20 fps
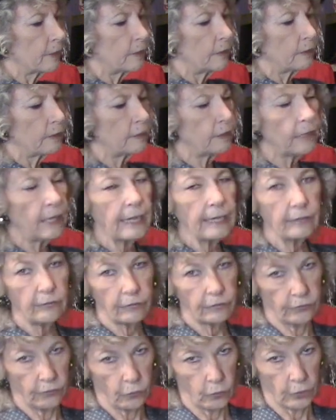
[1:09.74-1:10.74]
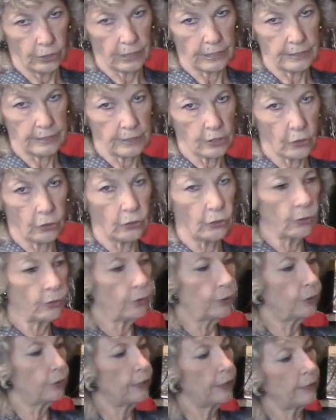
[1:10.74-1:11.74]
late 40s,
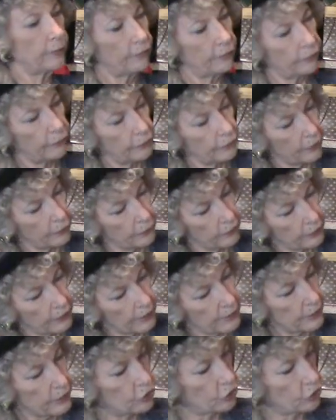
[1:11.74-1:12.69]
early 50s